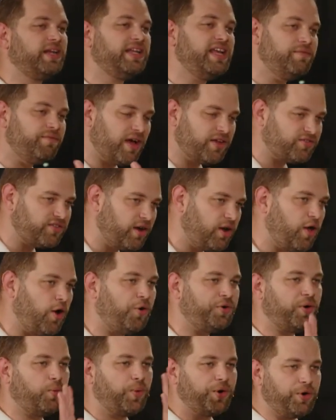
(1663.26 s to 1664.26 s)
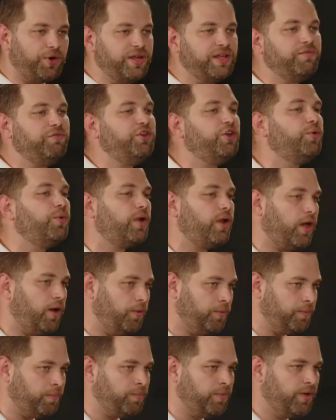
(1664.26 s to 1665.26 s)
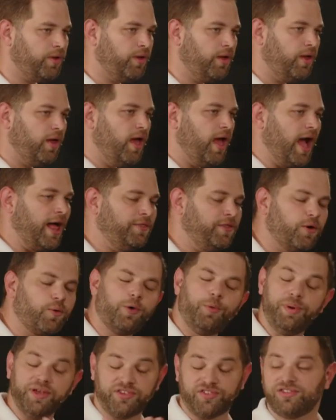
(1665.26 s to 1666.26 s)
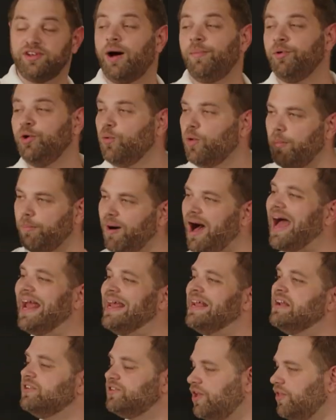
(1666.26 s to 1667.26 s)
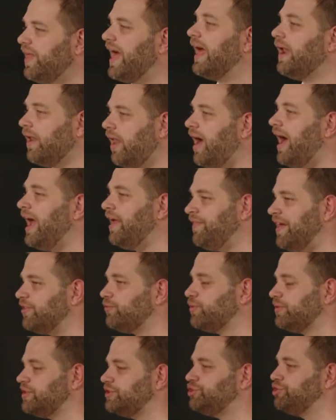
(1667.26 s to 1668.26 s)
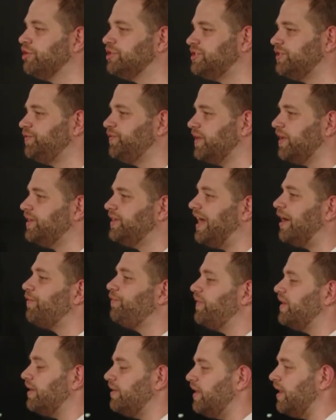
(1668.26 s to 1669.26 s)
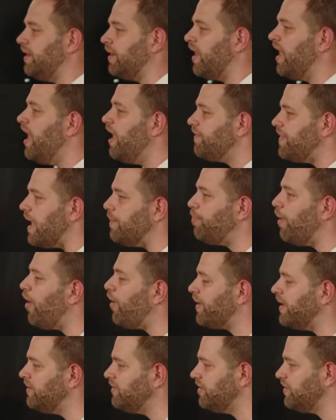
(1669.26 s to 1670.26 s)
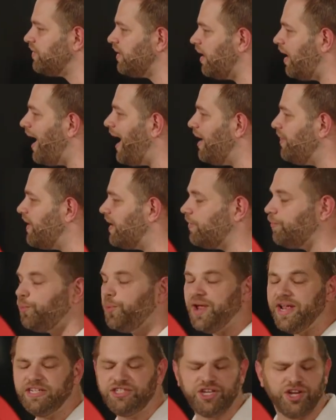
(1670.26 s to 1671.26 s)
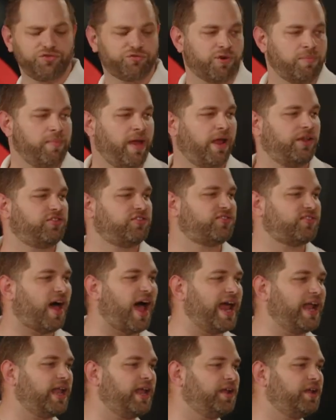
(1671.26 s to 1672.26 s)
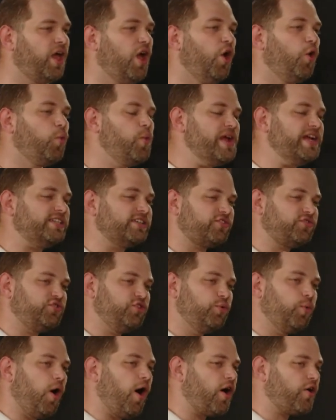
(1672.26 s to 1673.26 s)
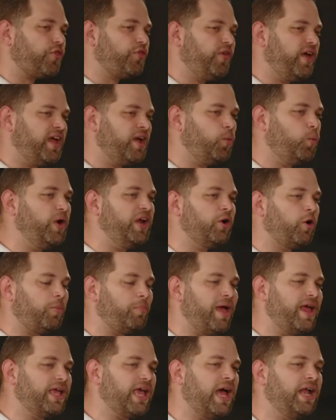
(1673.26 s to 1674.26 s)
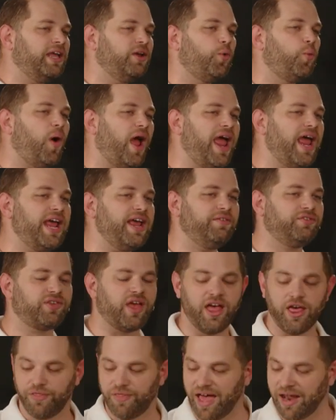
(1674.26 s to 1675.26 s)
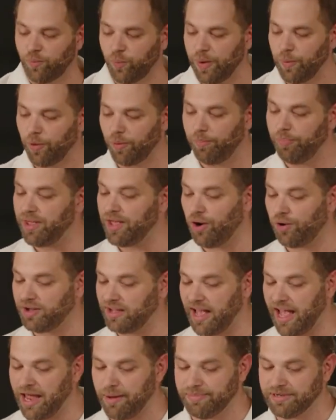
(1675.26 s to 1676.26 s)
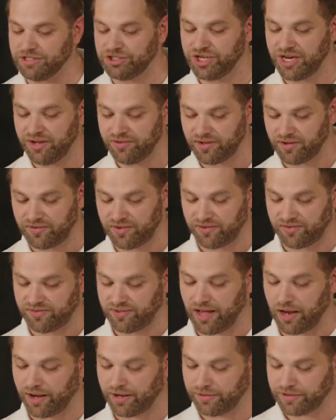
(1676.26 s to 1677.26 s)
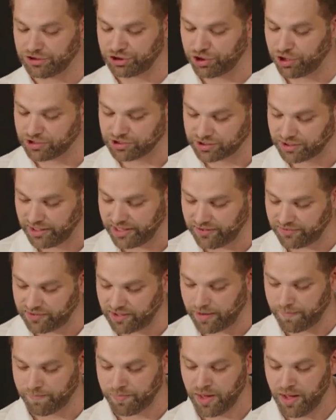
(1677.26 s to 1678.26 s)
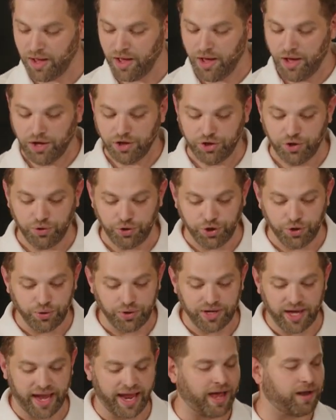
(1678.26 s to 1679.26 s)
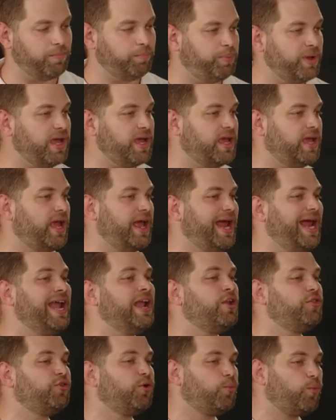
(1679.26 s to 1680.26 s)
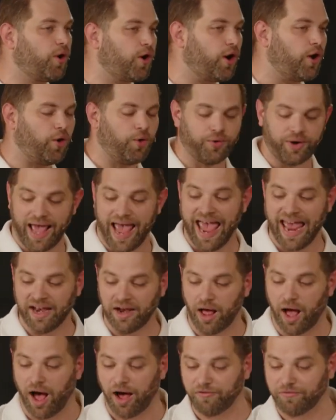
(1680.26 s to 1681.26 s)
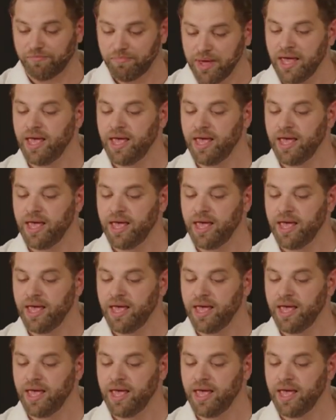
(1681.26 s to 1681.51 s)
and leave us alone, and we'll leave you alone. And there will be some who will buy into that lie, and that's what the church of Philadelphia did. They bought into the lie that if we just remain silent, we just do our thing, we don't make any waves, then we will be okay. But Jesus is telling the church listen, you, you can't be in the world and of